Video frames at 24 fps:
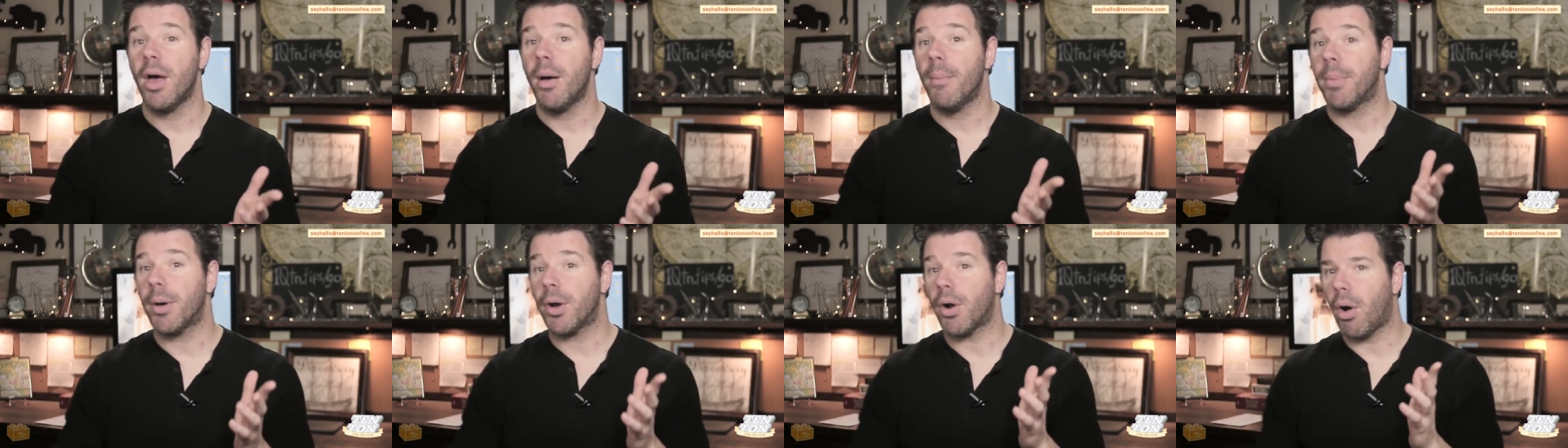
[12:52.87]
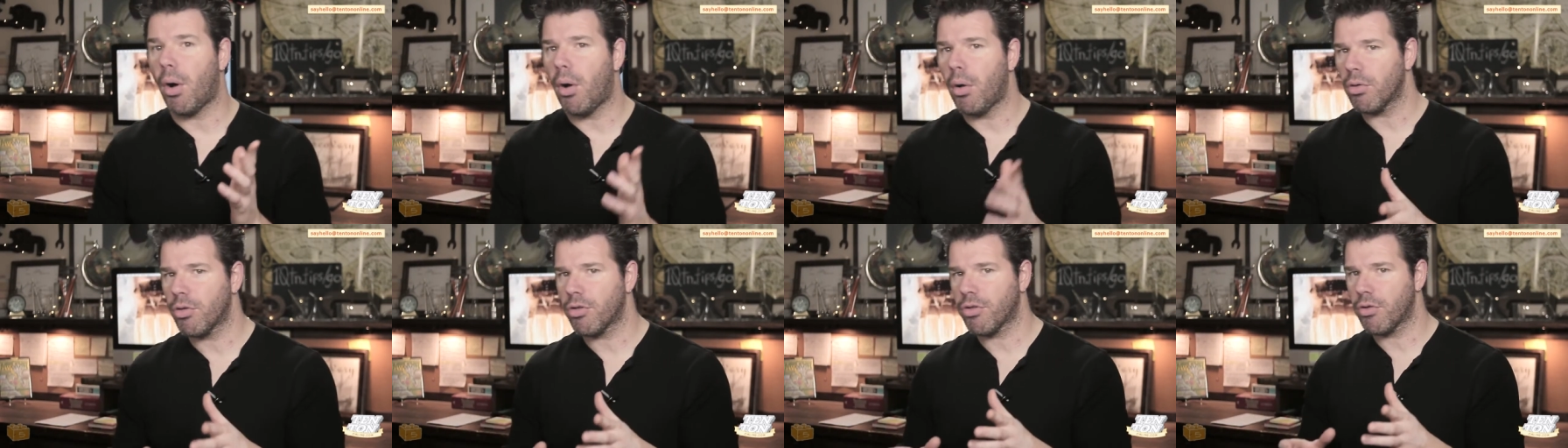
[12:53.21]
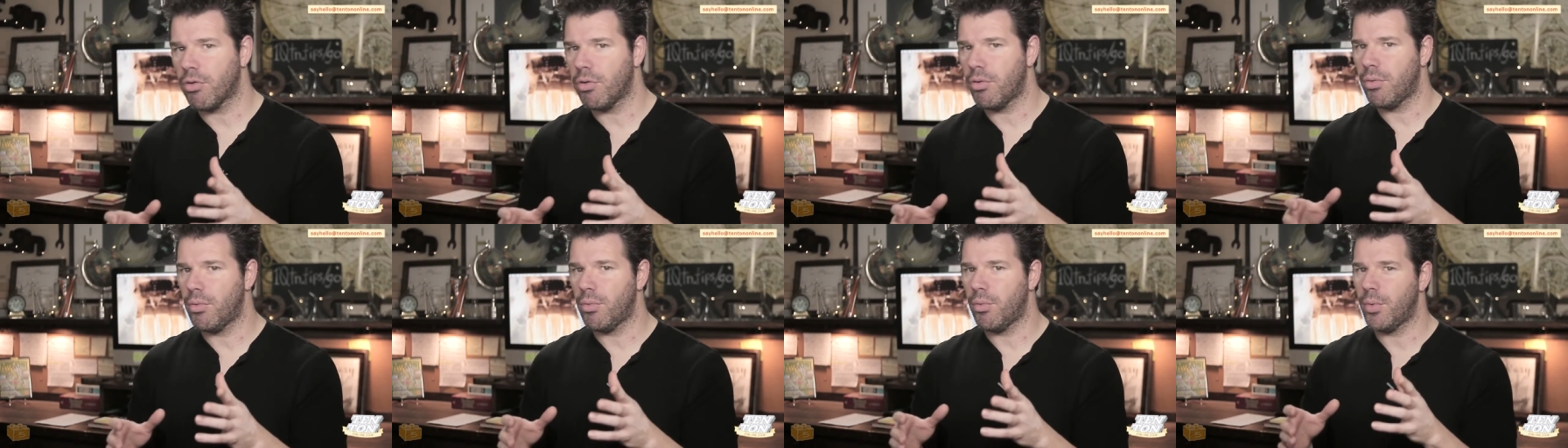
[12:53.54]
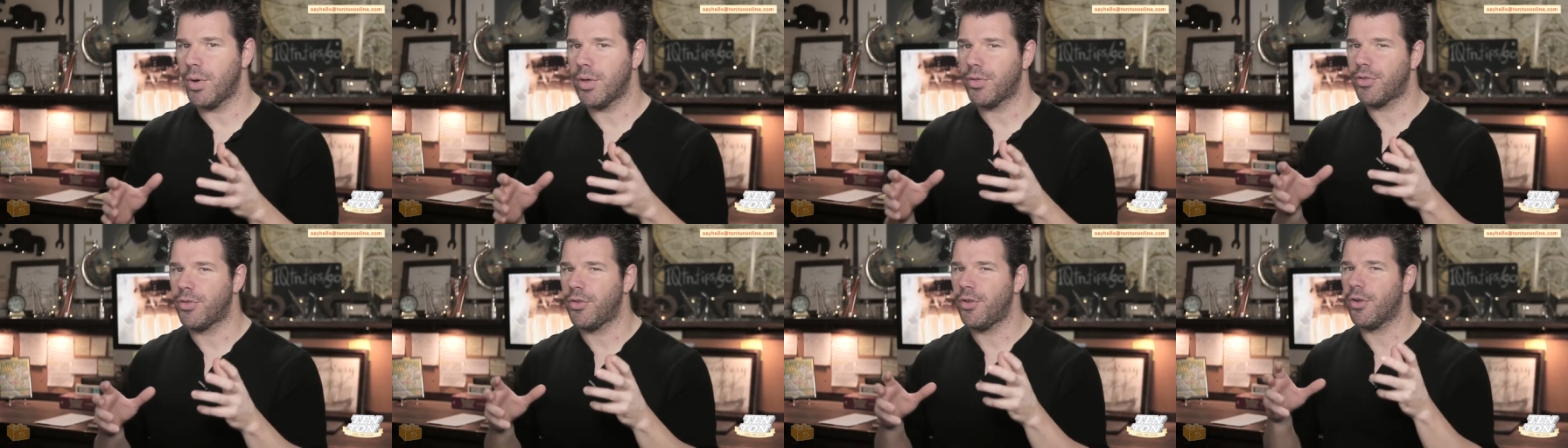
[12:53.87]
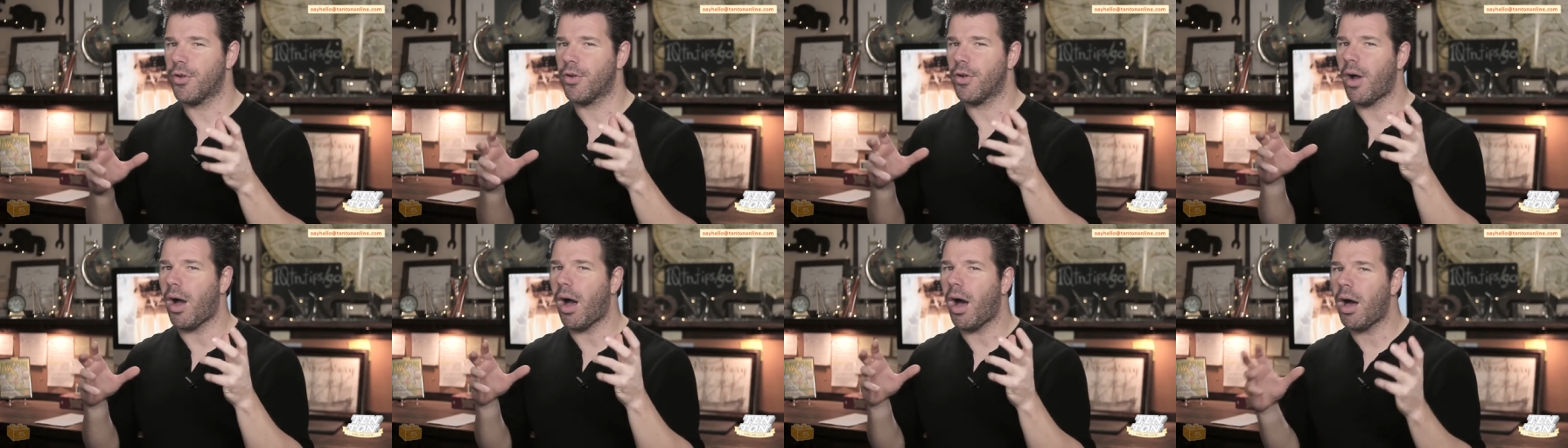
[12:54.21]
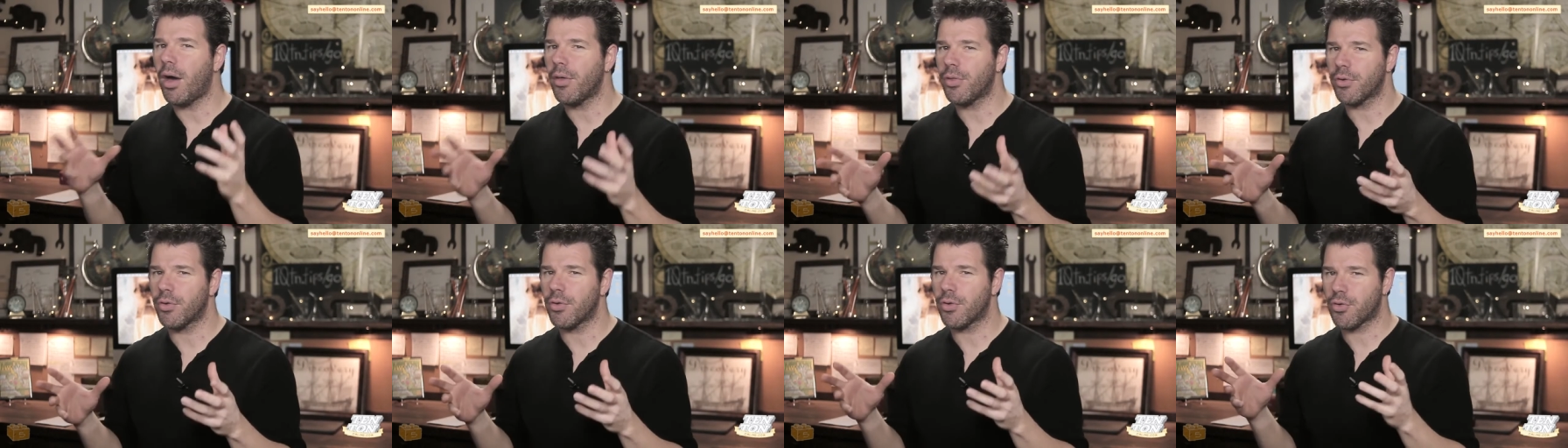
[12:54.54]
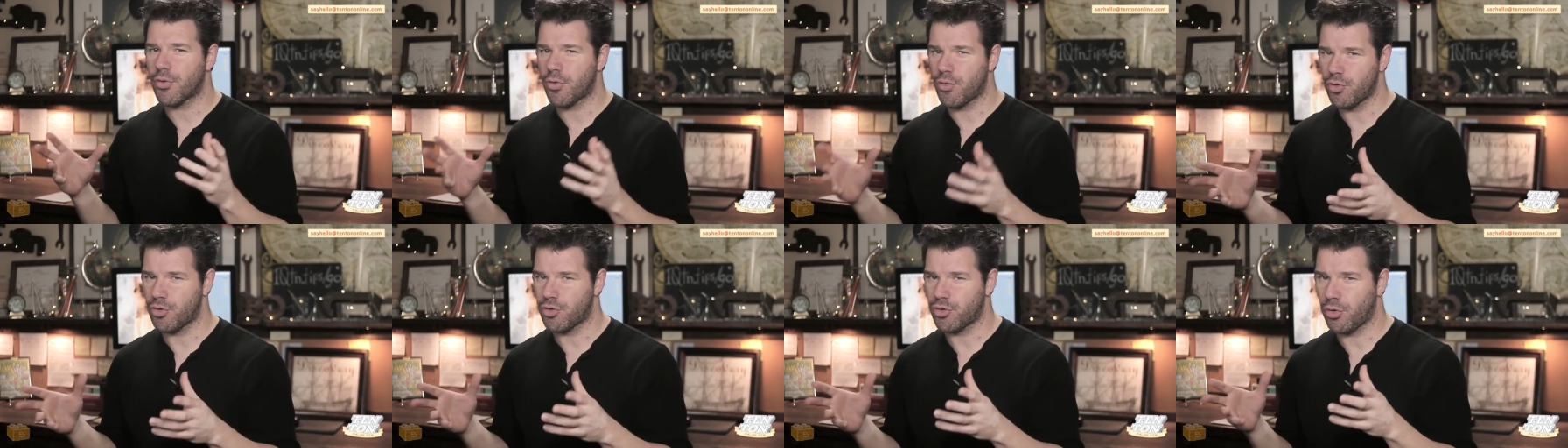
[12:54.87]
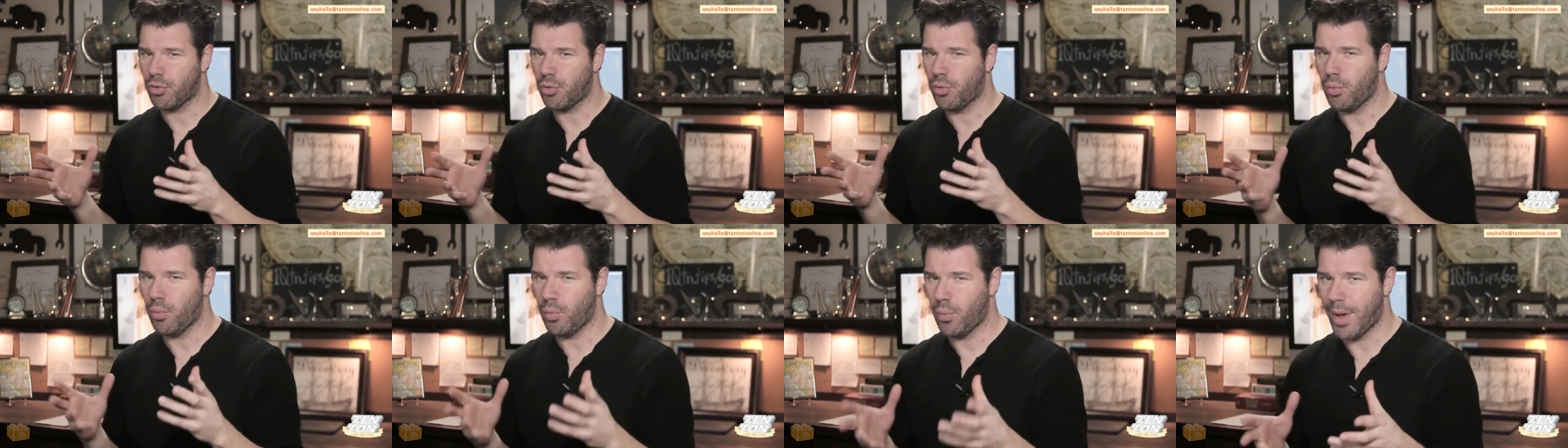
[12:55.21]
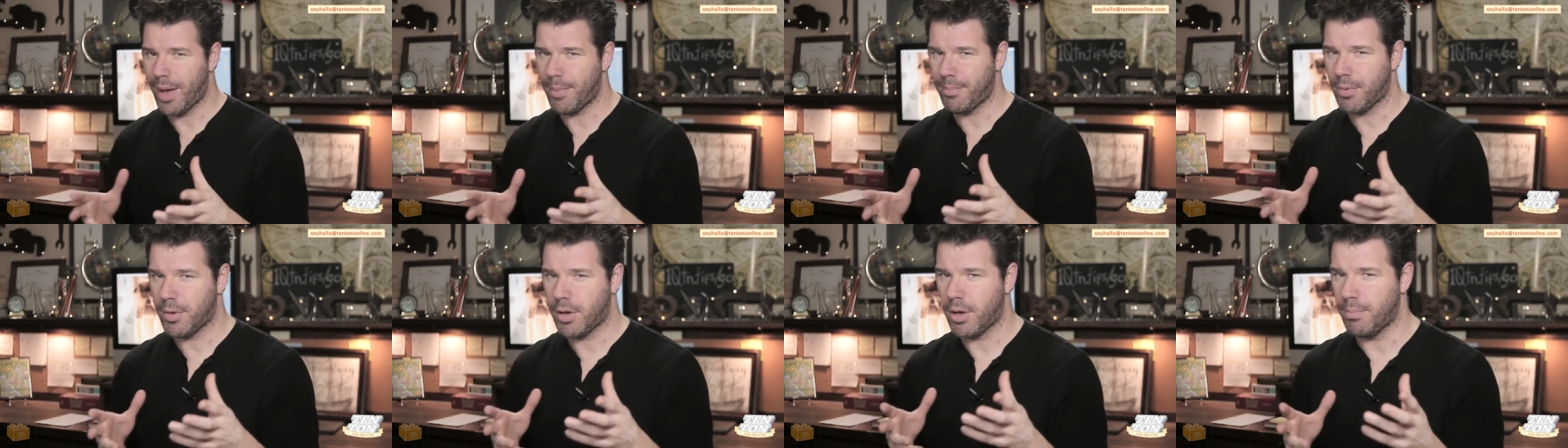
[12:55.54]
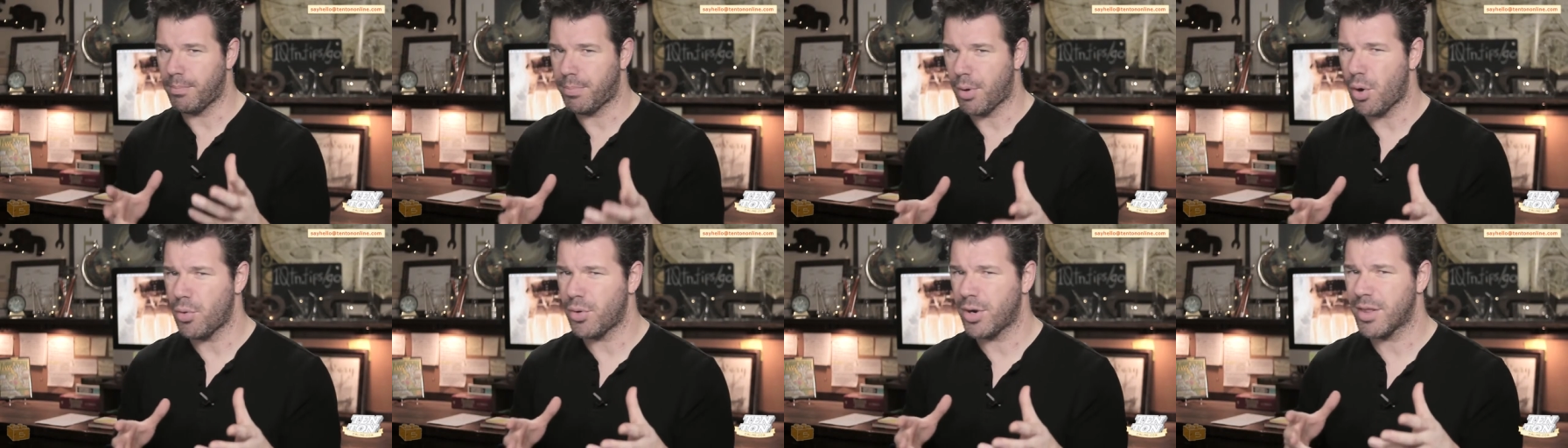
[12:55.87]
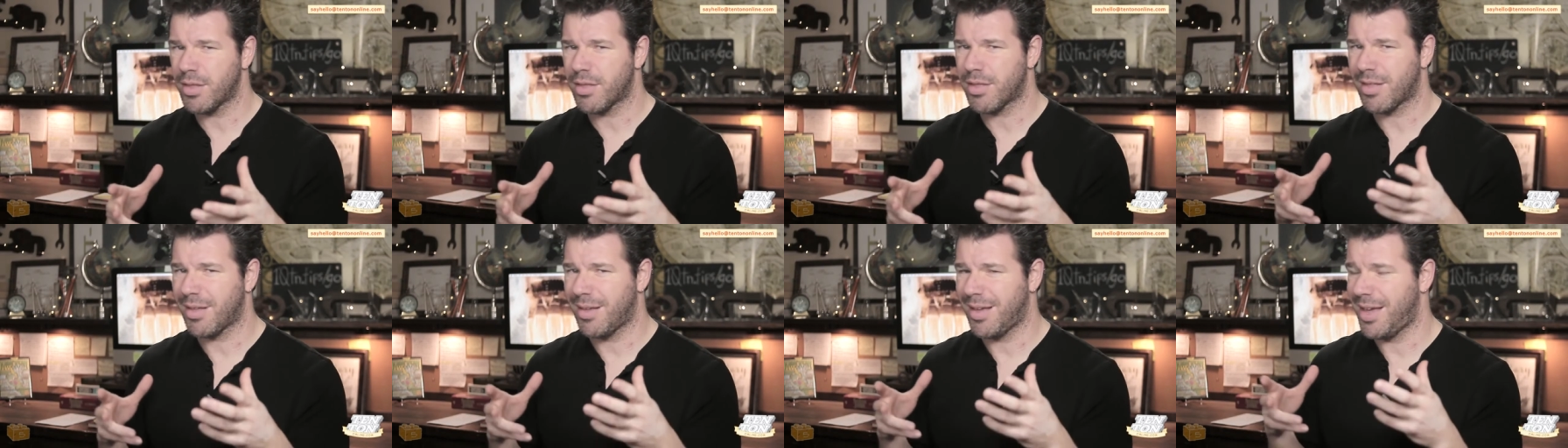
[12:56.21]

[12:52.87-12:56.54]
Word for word: but also with your other crucial web components.